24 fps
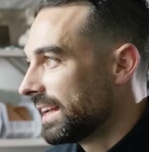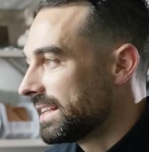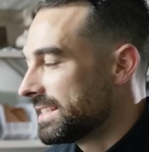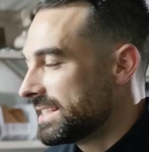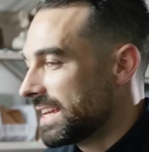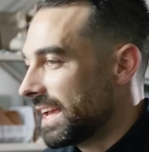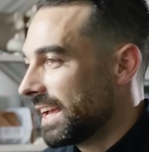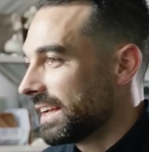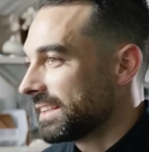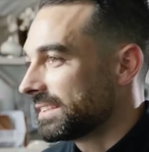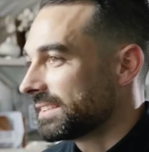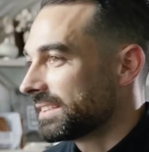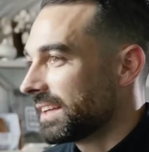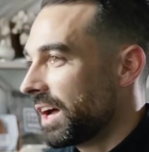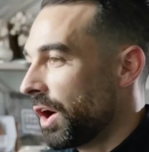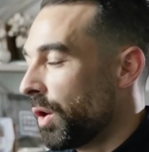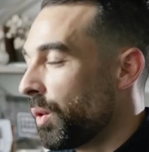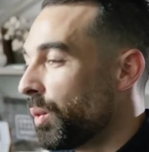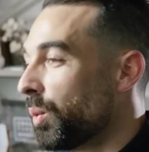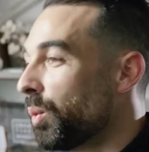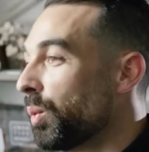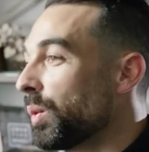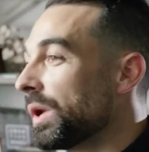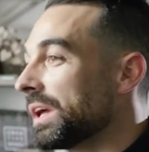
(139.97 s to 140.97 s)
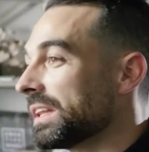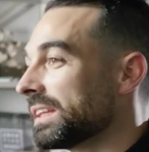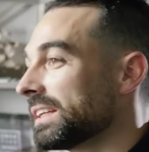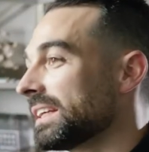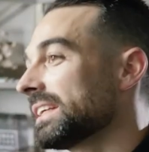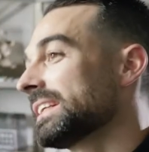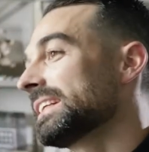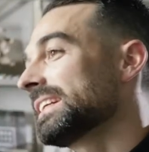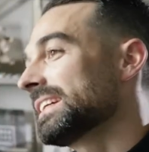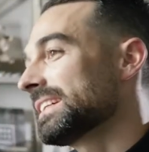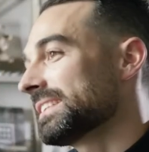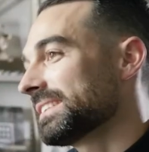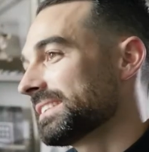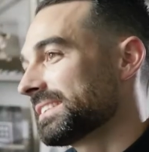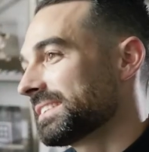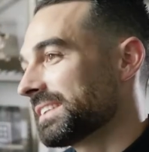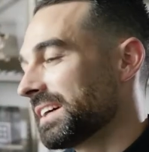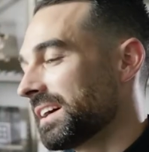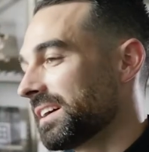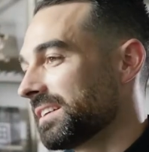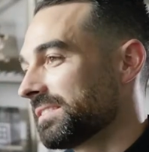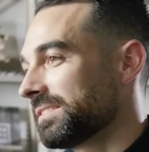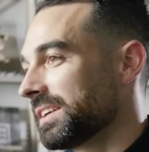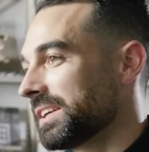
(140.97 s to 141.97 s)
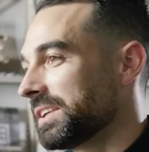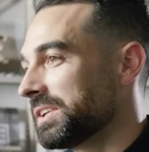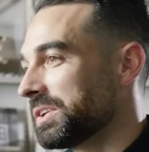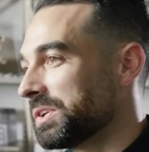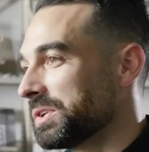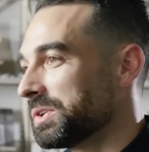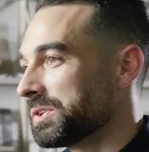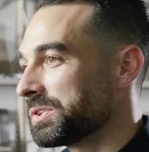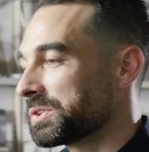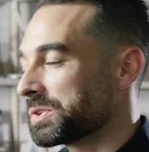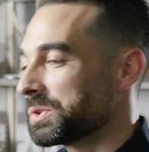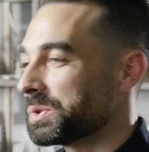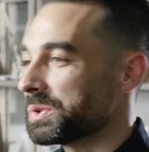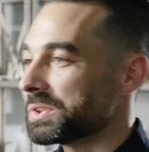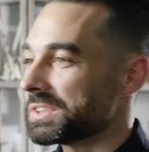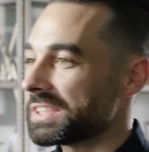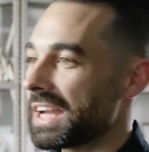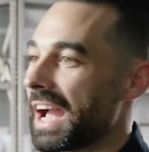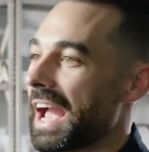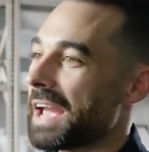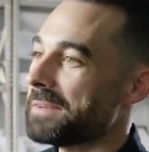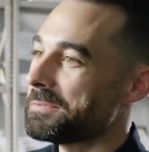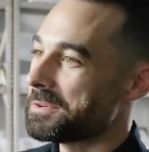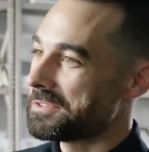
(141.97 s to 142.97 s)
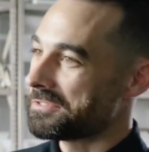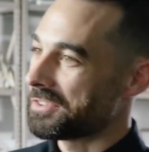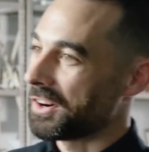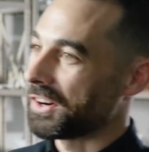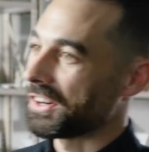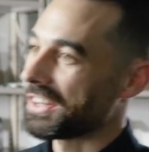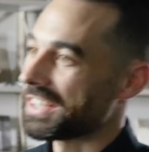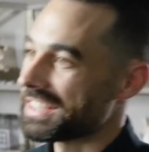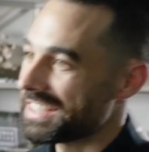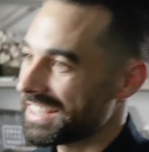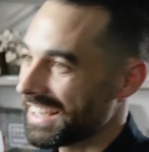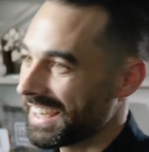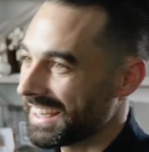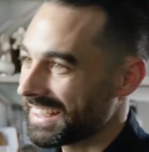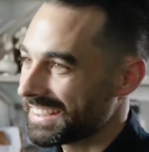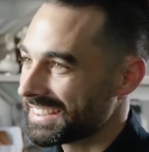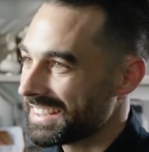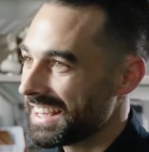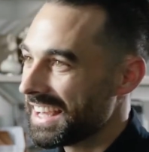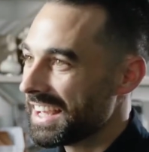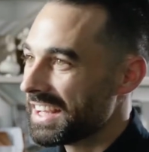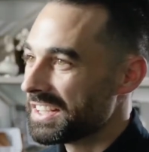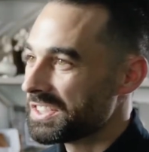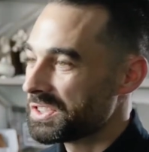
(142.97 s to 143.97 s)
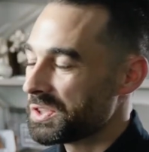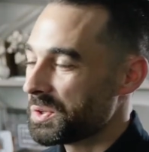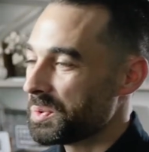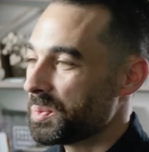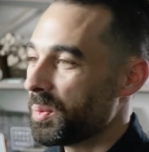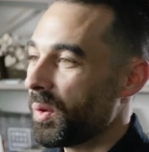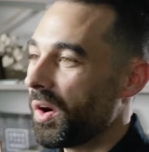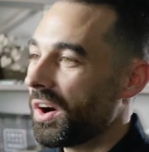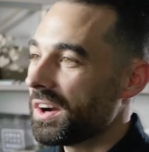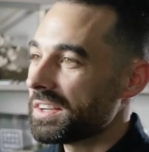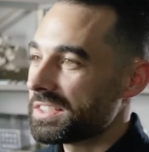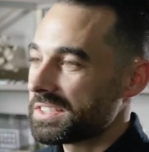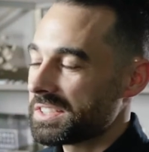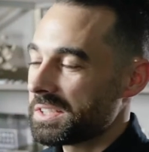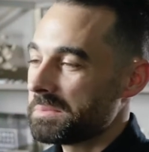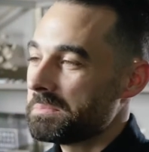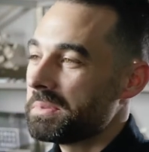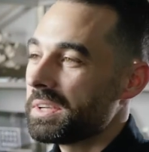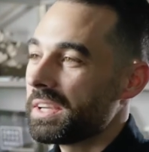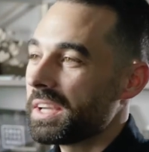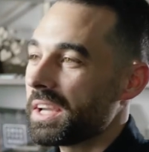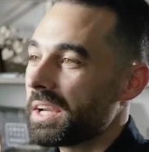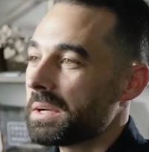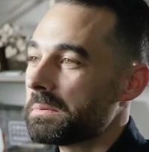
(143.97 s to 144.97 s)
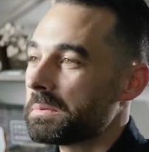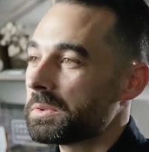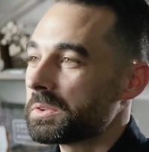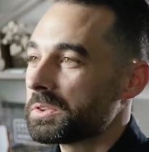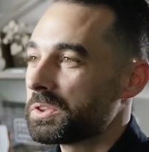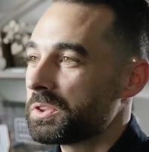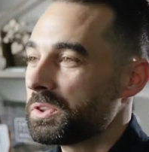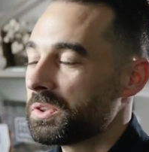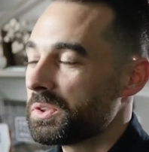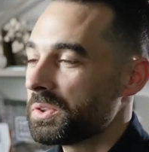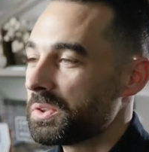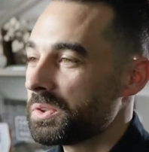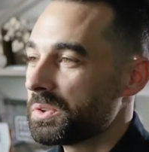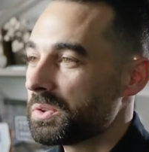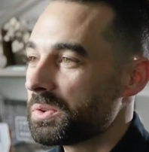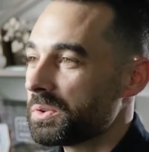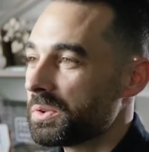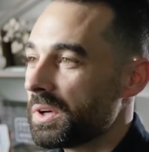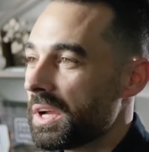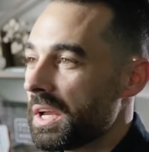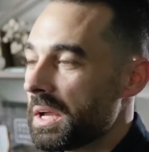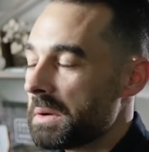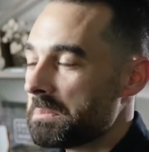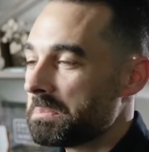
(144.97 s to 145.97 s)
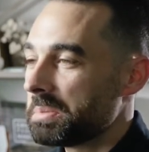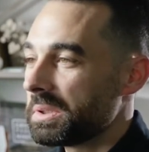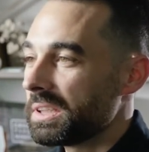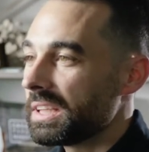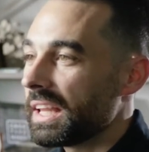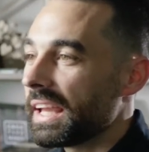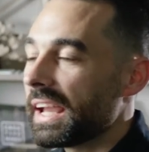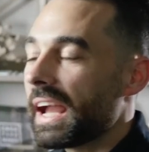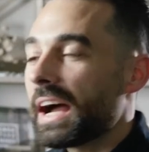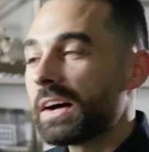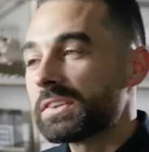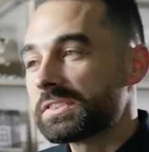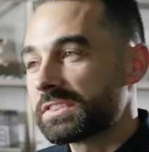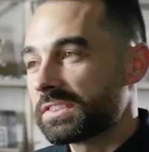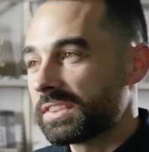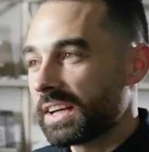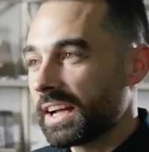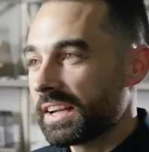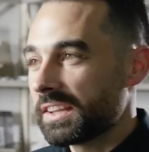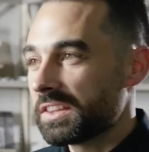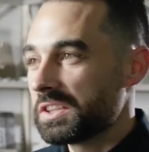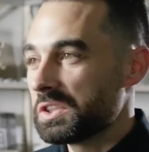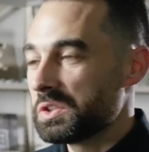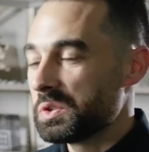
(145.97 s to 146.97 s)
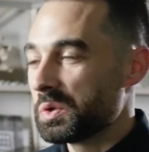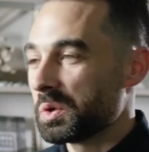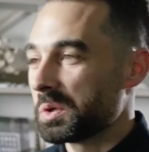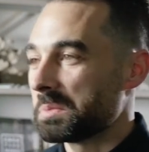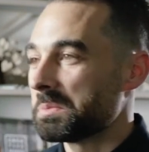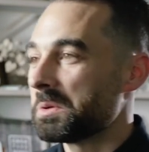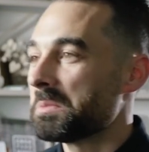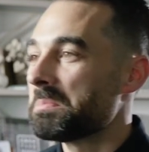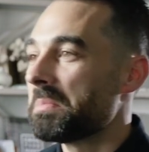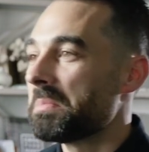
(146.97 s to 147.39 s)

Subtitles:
It takes a willingness of a new school type of architect to want to be able to play outside of the normal